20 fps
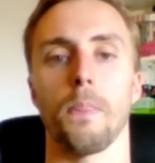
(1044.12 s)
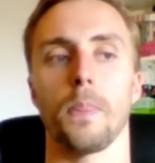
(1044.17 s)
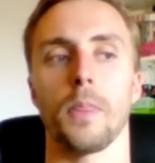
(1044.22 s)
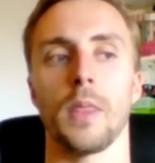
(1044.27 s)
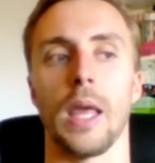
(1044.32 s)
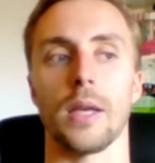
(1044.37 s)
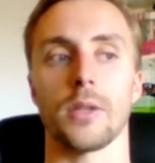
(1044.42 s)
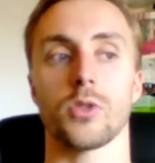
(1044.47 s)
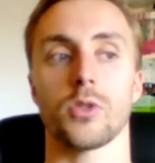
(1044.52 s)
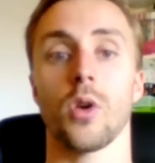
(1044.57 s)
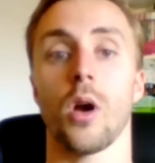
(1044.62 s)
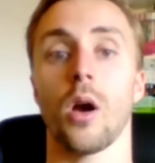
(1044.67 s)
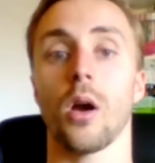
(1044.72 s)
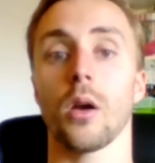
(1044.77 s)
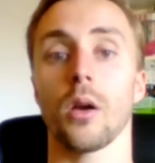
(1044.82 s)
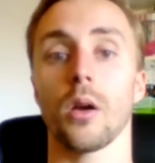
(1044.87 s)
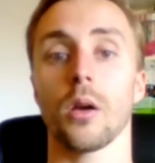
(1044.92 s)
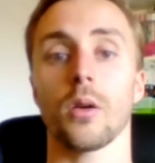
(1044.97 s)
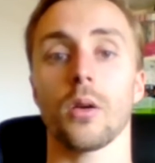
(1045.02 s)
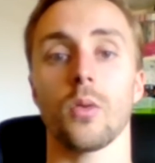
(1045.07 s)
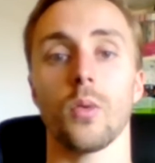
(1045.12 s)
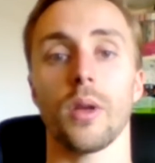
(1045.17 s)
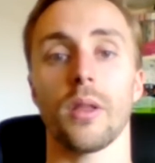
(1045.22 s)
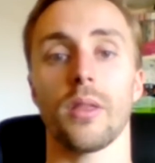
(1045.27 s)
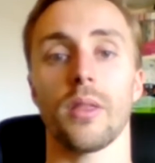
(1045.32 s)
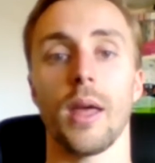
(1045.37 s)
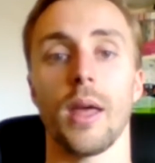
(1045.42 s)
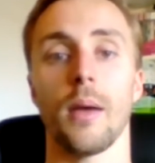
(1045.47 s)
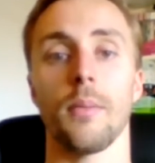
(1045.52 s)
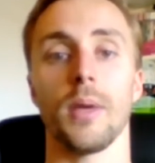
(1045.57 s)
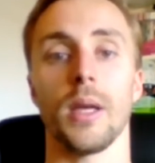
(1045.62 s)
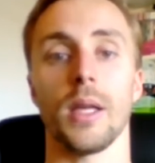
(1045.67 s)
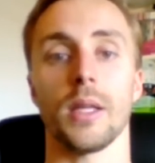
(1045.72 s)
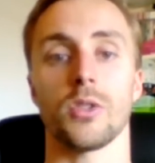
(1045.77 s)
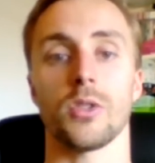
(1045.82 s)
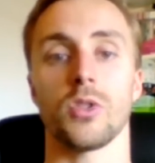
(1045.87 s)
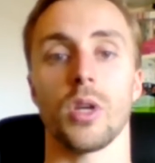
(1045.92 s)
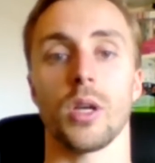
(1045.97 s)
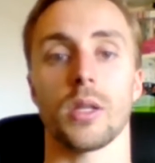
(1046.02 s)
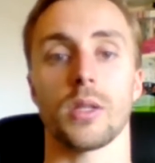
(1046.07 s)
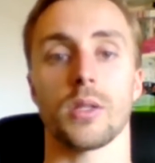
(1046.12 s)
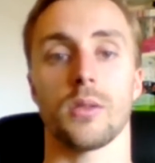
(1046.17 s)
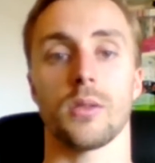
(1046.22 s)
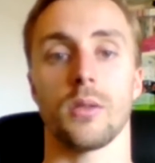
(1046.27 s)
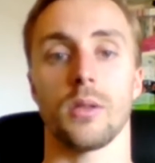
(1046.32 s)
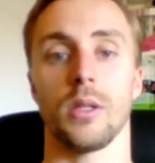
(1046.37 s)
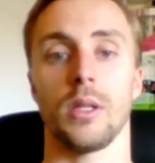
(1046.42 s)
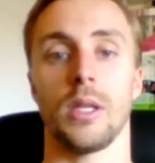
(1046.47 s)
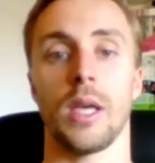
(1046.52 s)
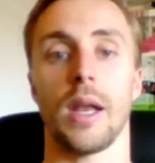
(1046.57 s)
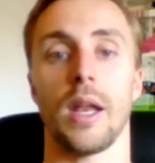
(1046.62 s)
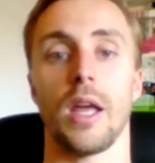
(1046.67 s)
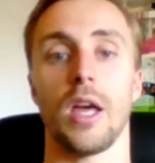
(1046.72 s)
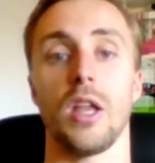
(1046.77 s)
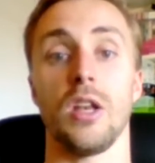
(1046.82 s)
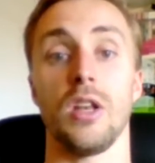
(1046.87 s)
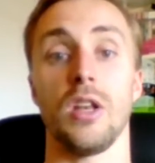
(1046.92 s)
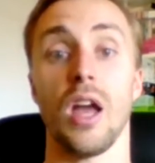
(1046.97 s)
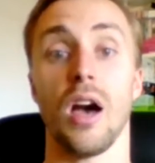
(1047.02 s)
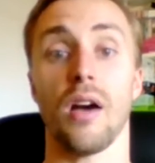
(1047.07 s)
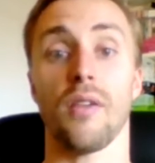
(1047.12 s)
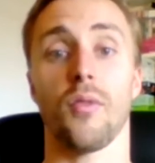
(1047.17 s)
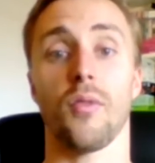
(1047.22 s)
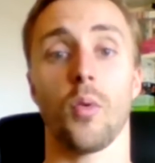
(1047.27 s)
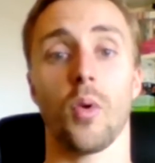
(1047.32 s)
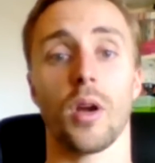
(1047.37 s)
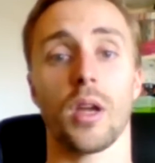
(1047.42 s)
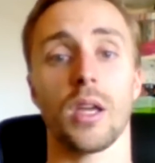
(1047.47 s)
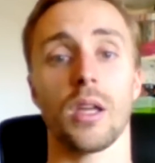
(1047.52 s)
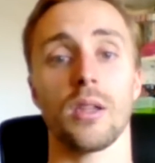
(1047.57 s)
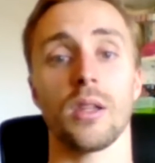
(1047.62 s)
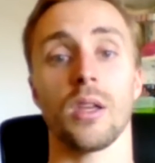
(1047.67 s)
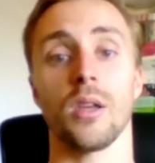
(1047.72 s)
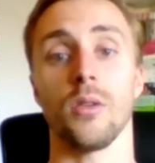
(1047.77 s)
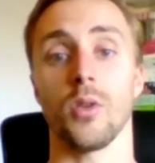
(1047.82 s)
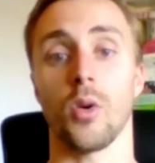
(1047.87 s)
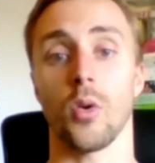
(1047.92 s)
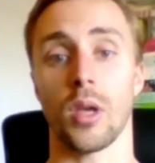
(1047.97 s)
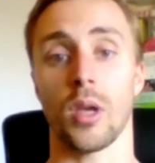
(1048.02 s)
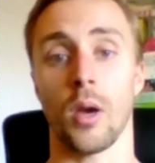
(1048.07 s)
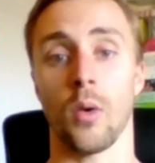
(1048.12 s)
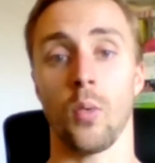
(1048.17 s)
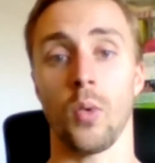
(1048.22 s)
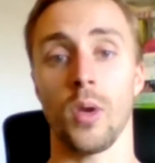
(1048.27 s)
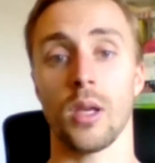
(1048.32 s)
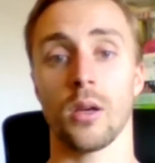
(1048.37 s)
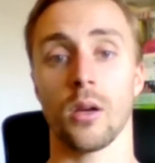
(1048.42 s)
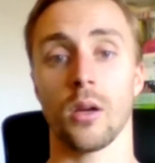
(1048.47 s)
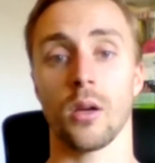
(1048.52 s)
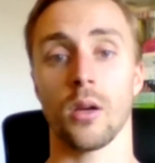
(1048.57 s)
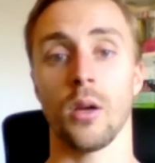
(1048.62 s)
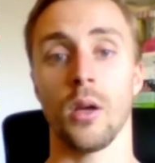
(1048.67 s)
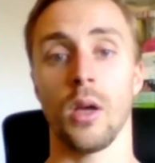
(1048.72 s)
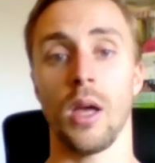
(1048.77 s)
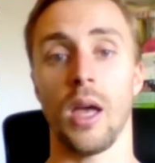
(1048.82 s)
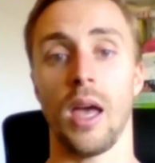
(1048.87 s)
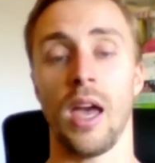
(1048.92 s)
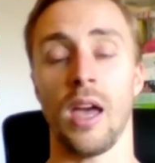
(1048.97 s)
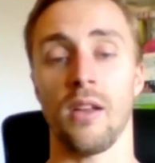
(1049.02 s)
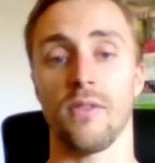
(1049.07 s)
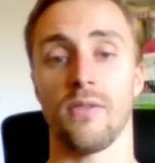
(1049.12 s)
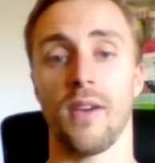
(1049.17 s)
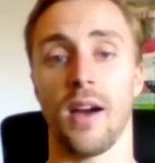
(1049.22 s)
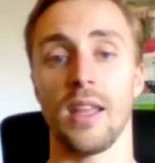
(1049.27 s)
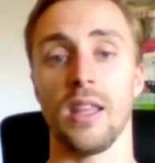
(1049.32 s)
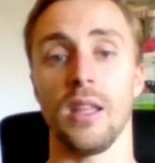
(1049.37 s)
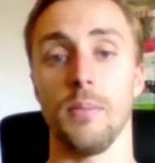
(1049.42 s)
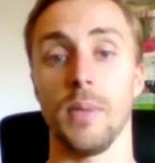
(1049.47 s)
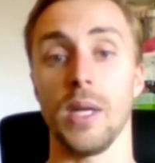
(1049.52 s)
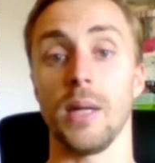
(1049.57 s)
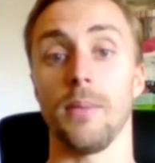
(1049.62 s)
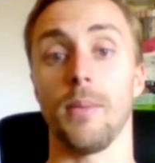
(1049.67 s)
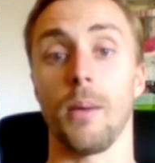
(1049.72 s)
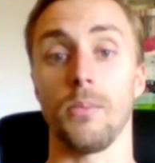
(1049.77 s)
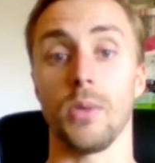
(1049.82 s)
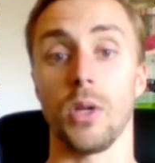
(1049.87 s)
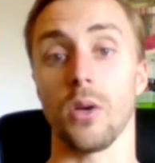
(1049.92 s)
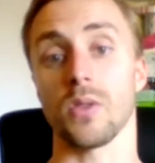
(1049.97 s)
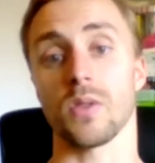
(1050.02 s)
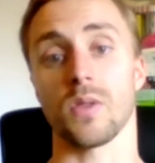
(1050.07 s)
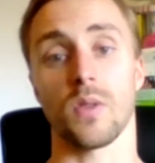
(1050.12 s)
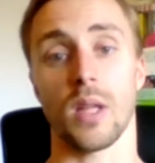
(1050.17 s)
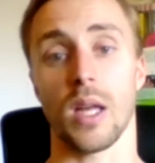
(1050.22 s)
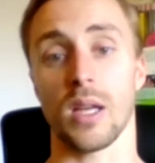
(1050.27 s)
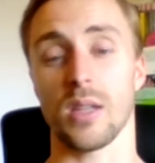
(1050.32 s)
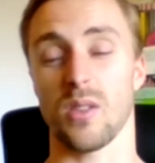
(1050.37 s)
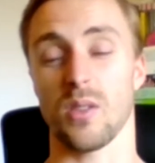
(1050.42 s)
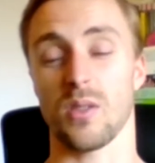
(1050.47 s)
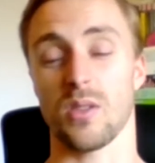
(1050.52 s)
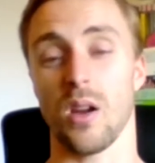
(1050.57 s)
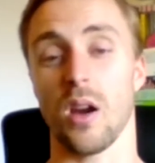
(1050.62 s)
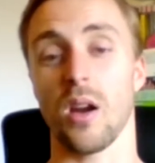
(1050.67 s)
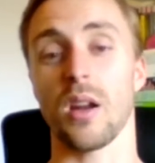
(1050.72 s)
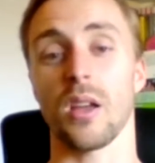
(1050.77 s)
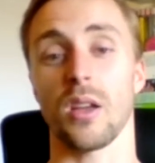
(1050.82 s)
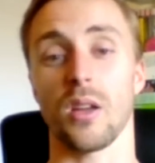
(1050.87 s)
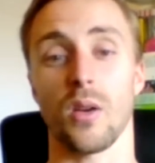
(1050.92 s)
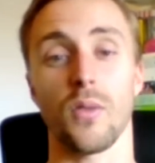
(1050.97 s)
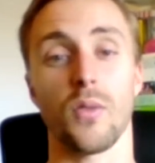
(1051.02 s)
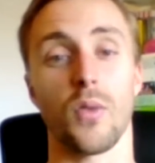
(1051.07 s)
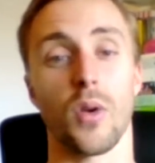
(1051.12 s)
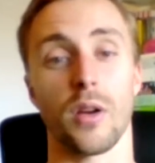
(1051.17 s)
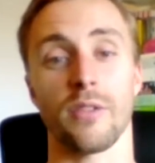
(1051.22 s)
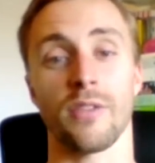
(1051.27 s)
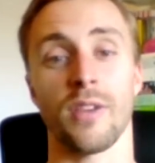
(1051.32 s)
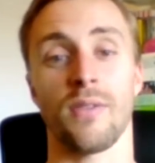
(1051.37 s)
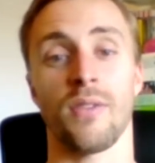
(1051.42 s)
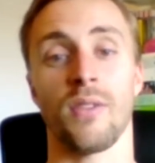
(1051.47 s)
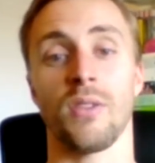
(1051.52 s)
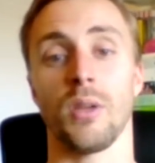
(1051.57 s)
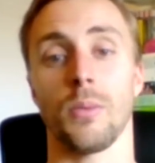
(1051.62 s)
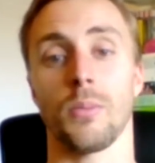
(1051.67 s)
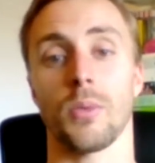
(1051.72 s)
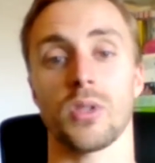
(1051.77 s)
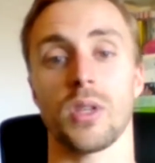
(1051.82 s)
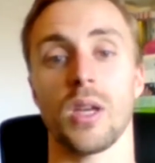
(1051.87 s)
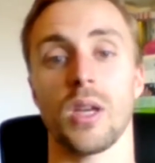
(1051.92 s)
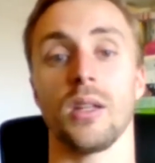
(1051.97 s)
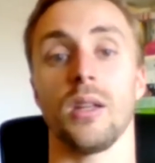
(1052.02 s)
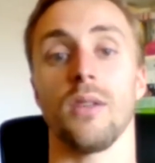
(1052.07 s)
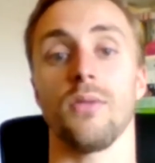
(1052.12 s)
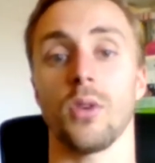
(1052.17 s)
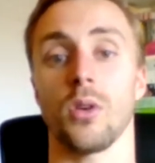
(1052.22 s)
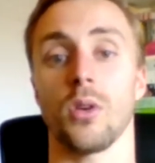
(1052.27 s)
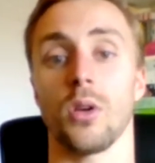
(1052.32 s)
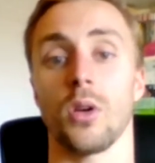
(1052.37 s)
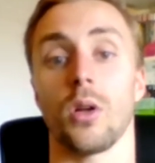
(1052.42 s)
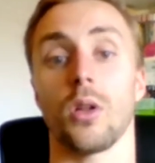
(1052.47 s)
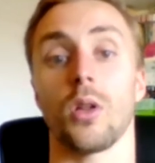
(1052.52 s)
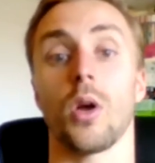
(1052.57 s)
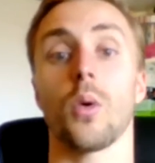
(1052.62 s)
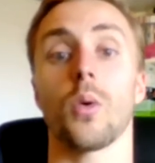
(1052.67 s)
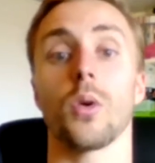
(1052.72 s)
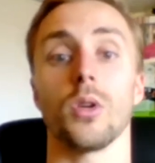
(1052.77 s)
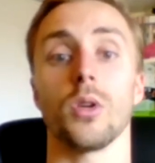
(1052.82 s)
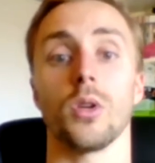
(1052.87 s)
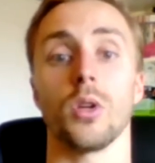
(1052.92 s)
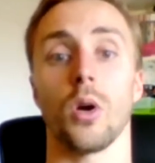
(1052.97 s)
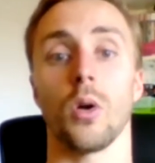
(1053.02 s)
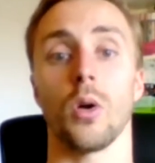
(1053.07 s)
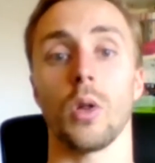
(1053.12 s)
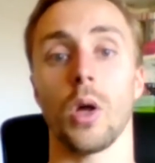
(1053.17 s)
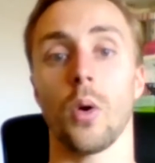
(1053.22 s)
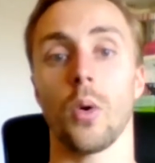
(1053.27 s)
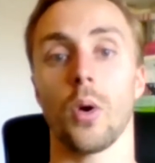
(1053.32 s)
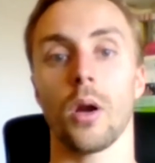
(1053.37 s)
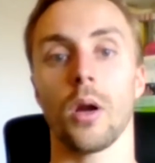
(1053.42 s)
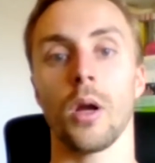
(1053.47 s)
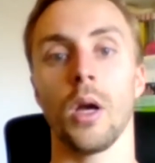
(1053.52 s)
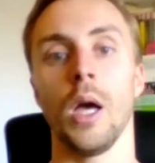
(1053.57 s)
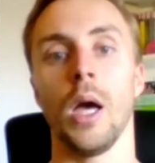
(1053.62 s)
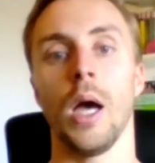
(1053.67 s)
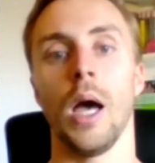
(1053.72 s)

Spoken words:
get stronger with them. It's just get enough work in that you don't get weaker, and find the minimum dose for that. So start at 45, 50%. And if you can go lower, you can go lower.